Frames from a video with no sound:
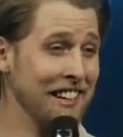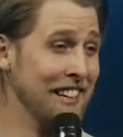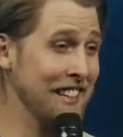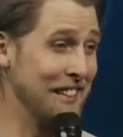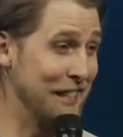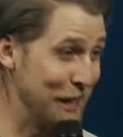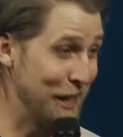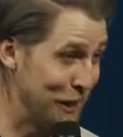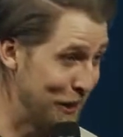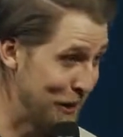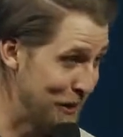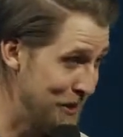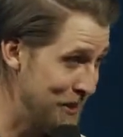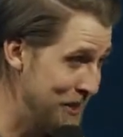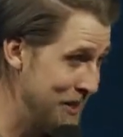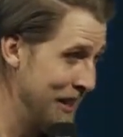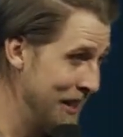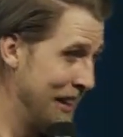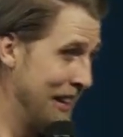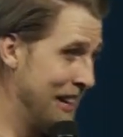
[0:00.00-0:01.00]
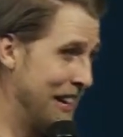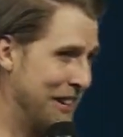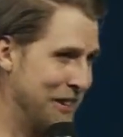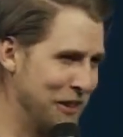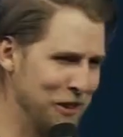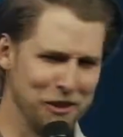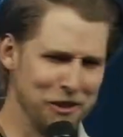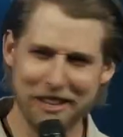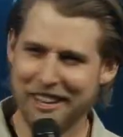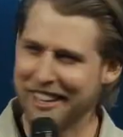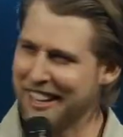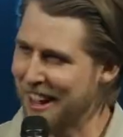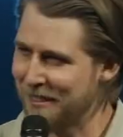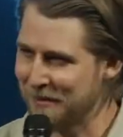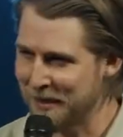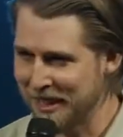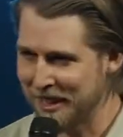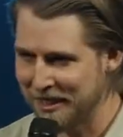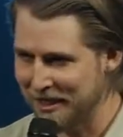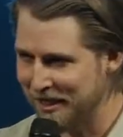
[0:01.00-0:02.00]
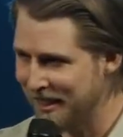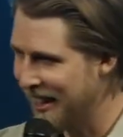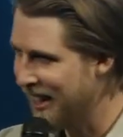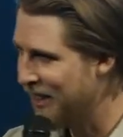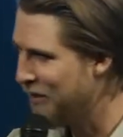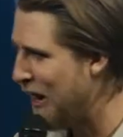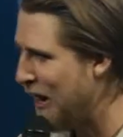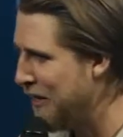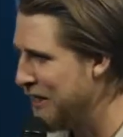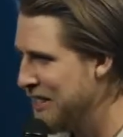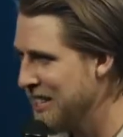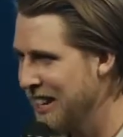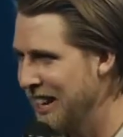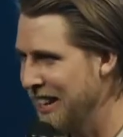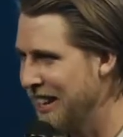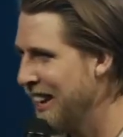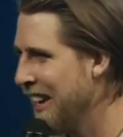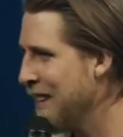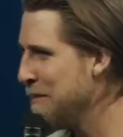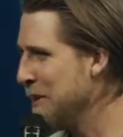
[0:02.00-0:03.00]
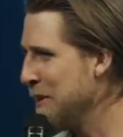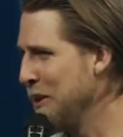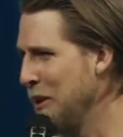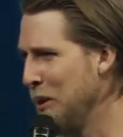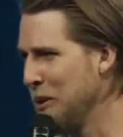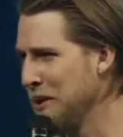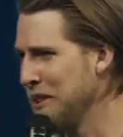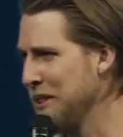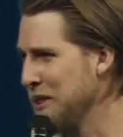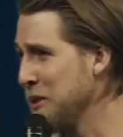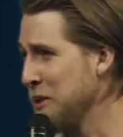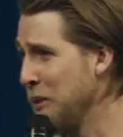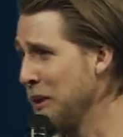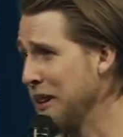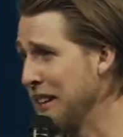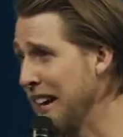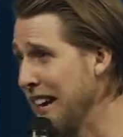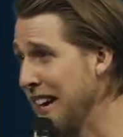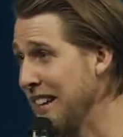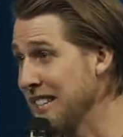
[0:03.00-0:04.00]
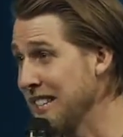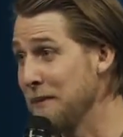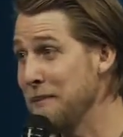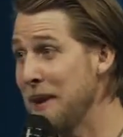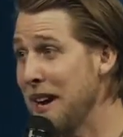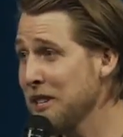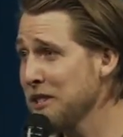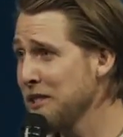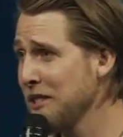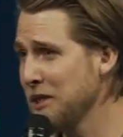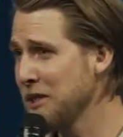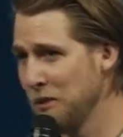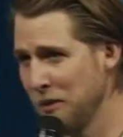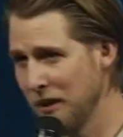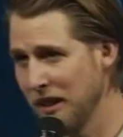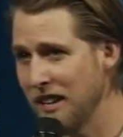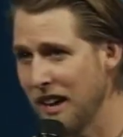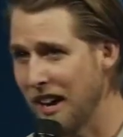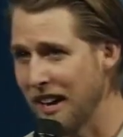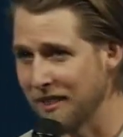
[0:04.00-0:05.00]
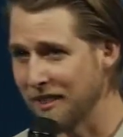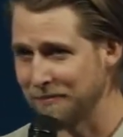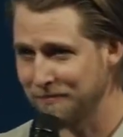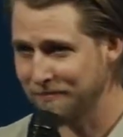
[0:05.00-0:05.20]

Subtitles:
years. I know you're looking at me. You're like, wow, this guy can't be older than 28. I'm actually 29.